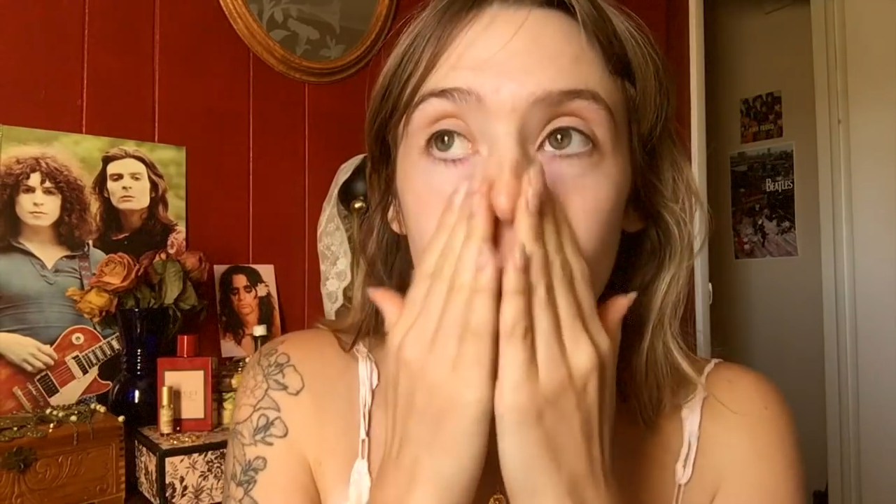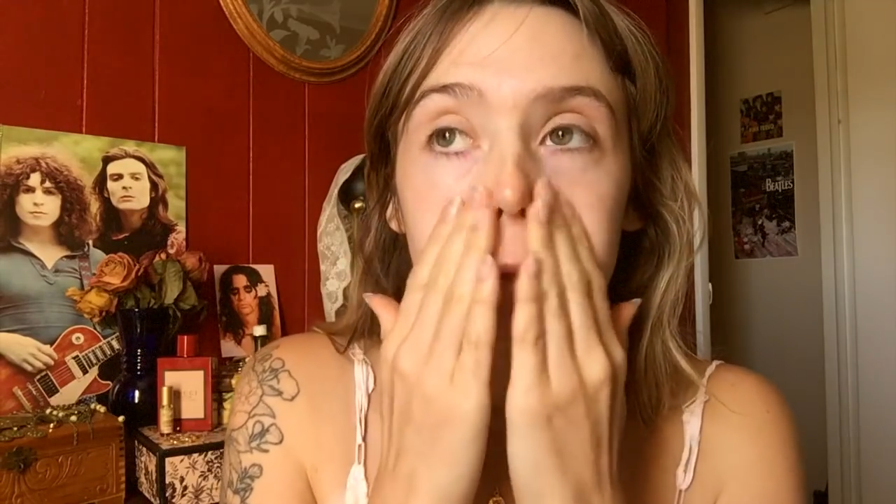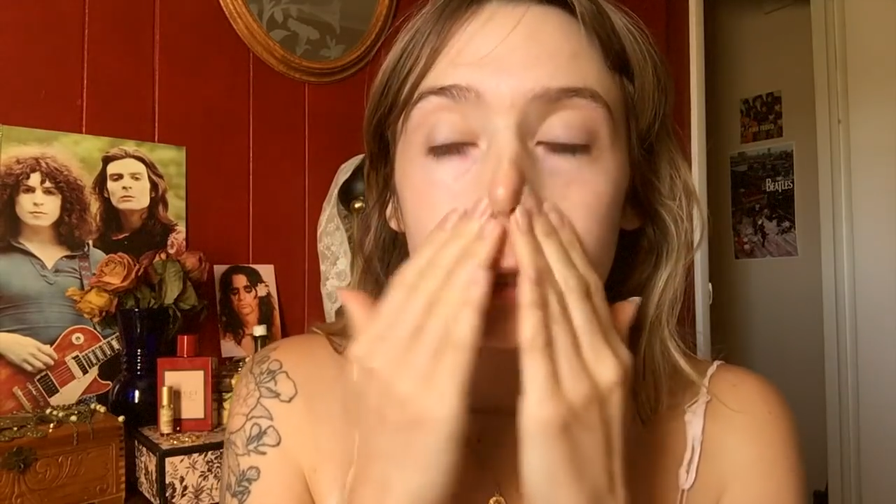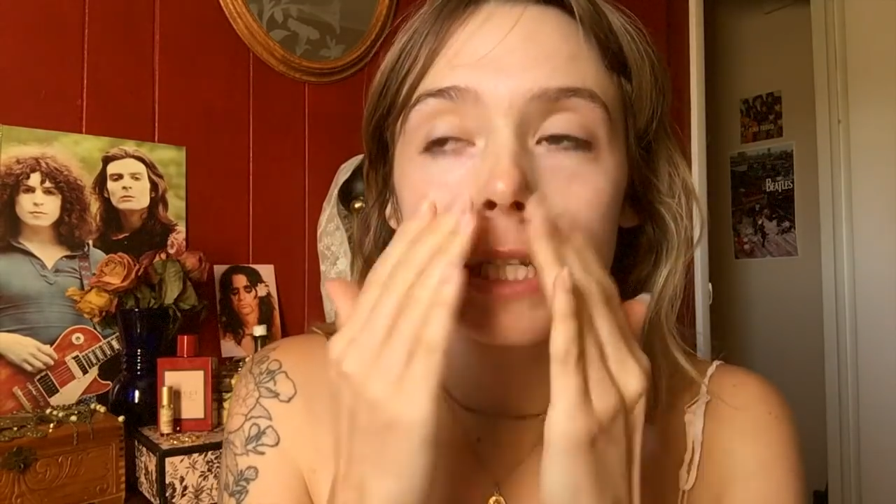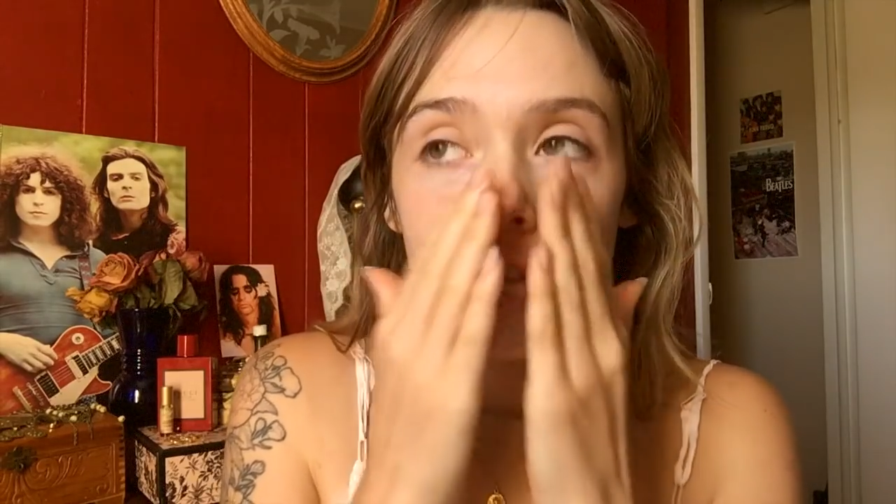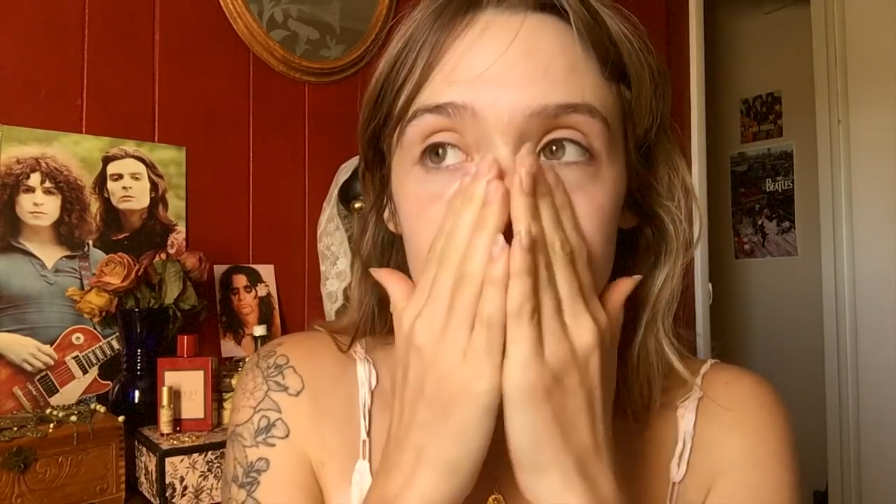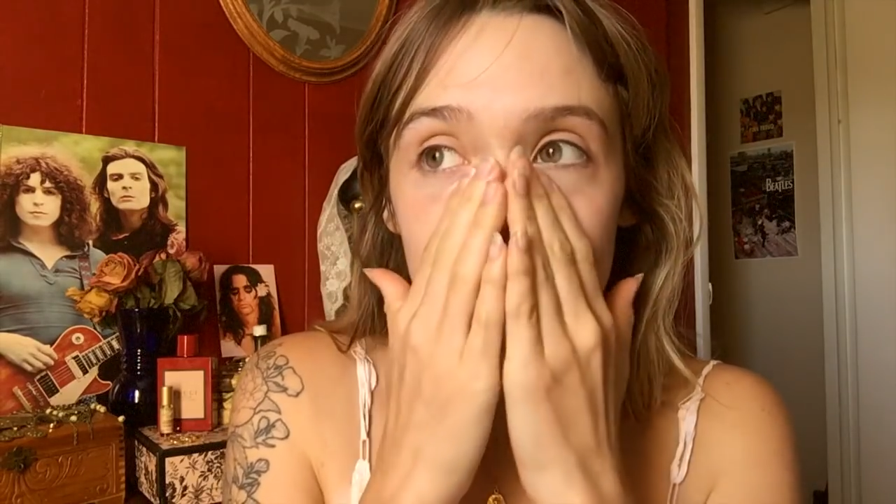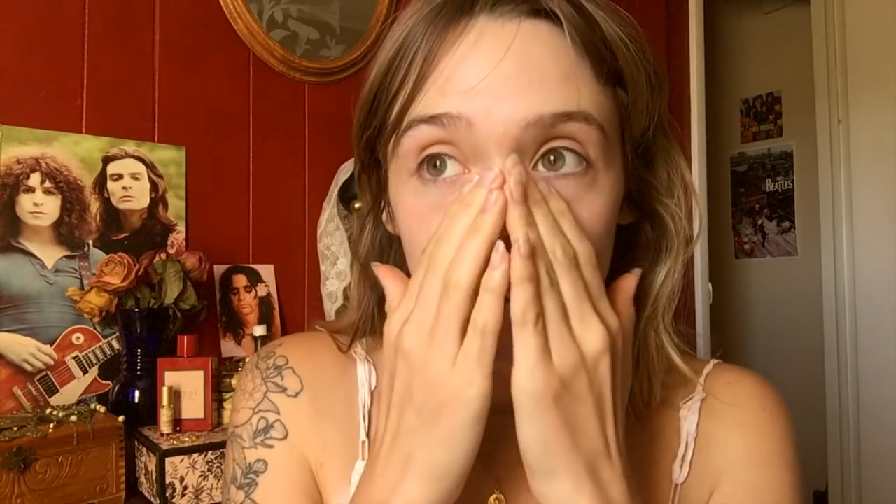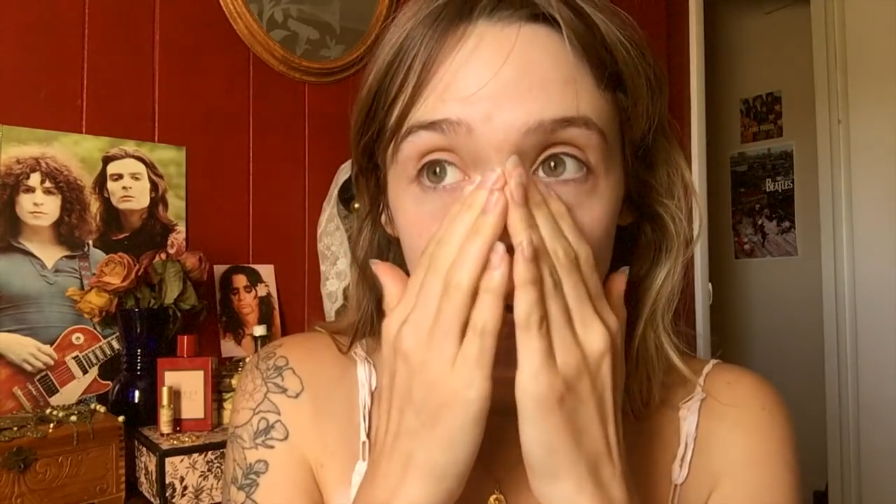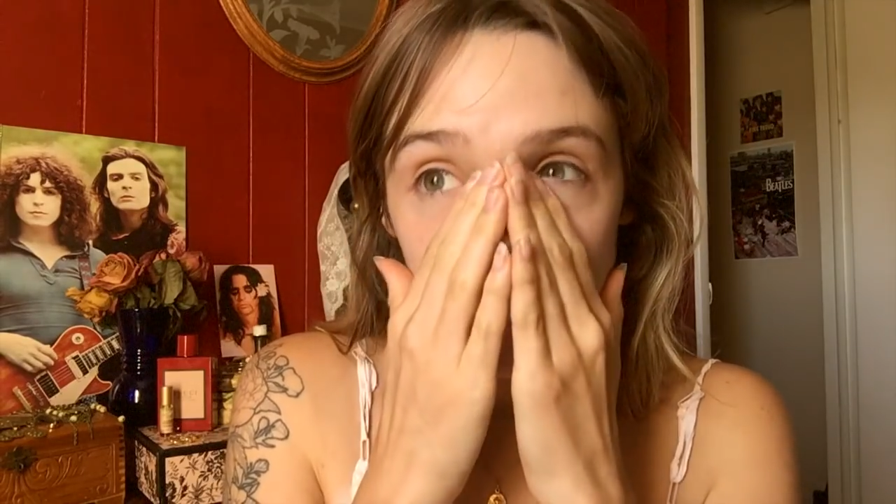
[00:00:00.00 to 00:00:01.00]
And this has
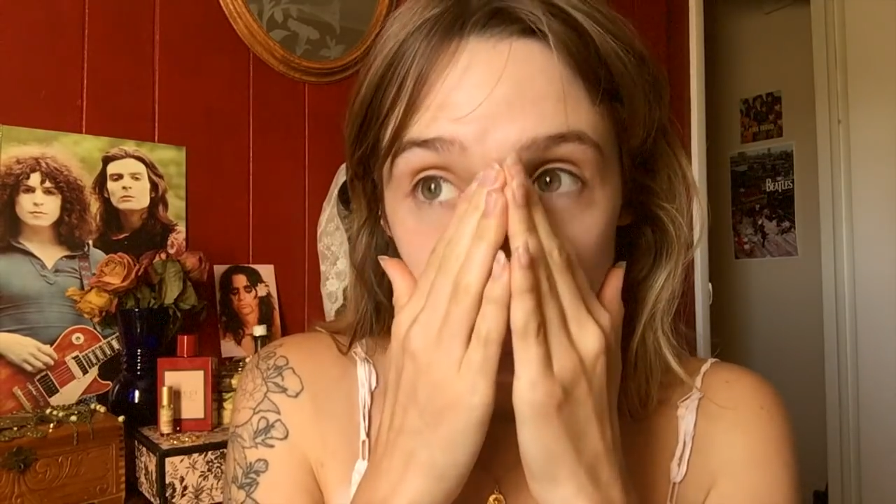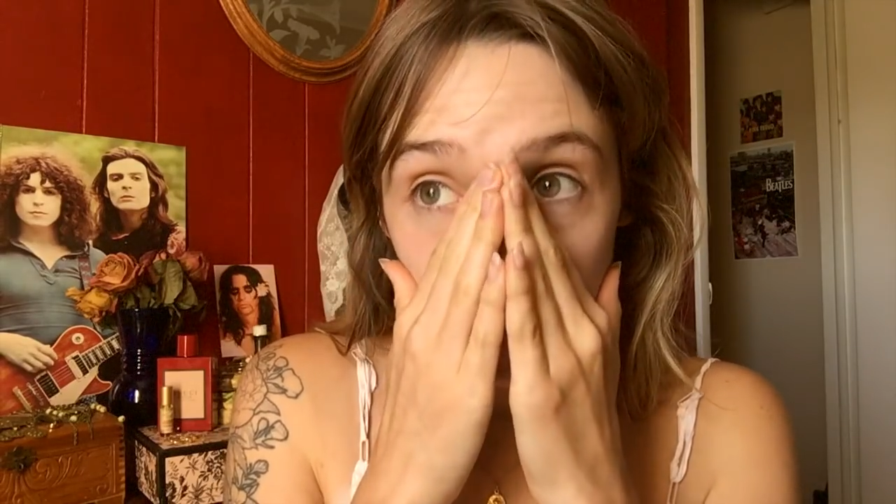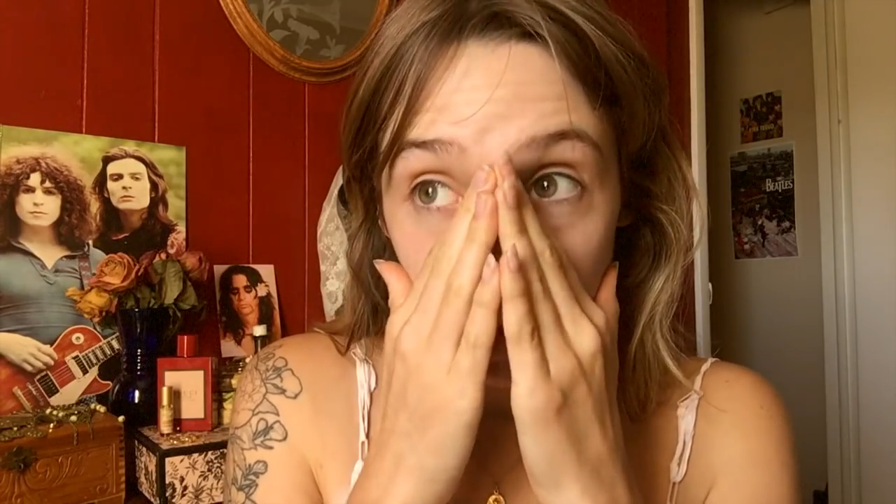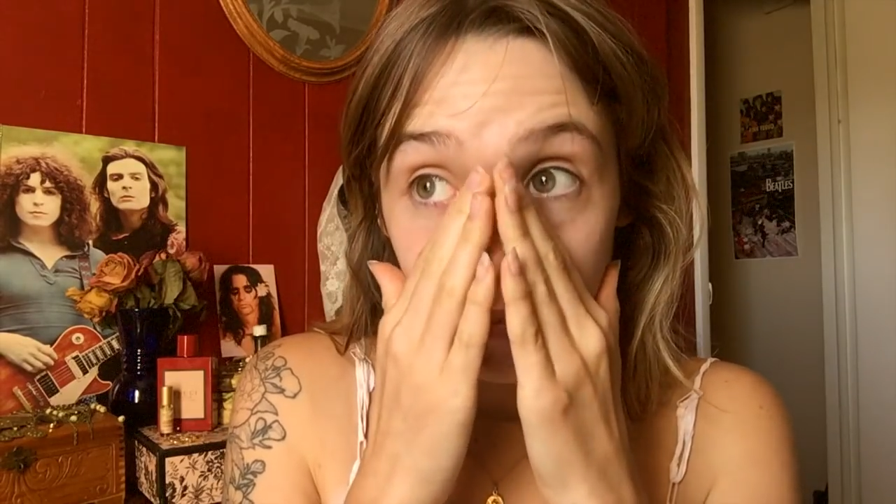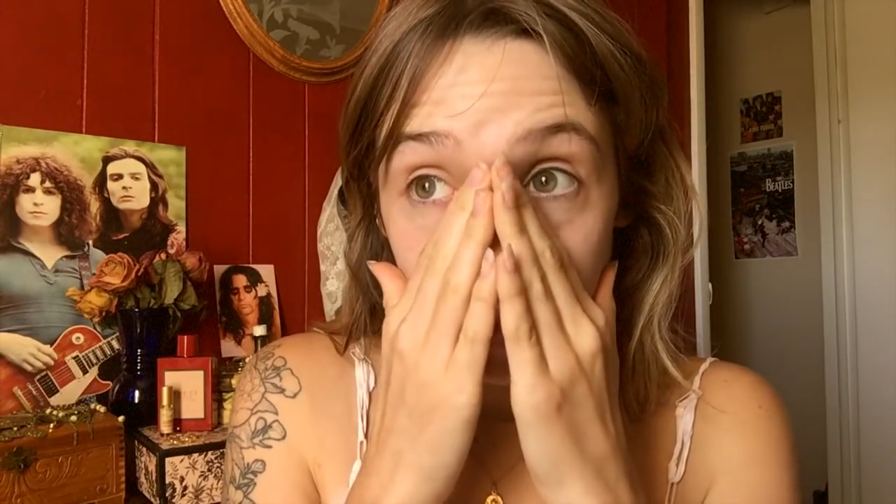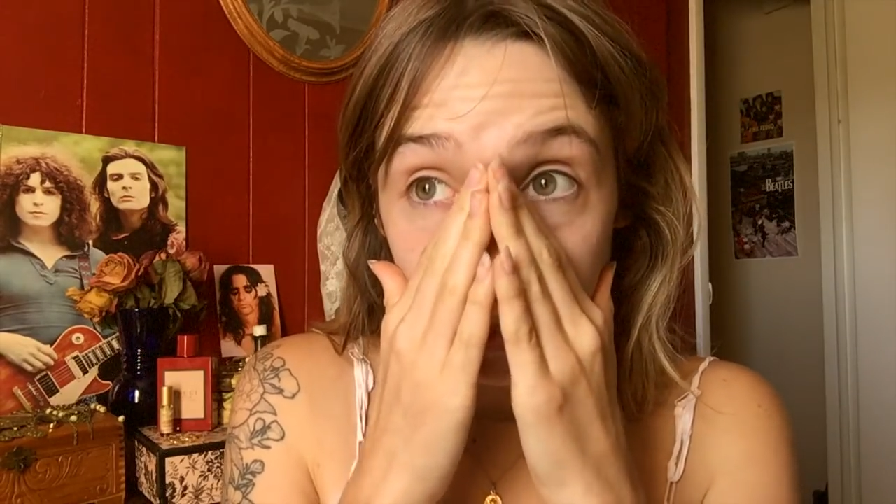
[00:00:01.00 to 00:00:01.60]
an SPF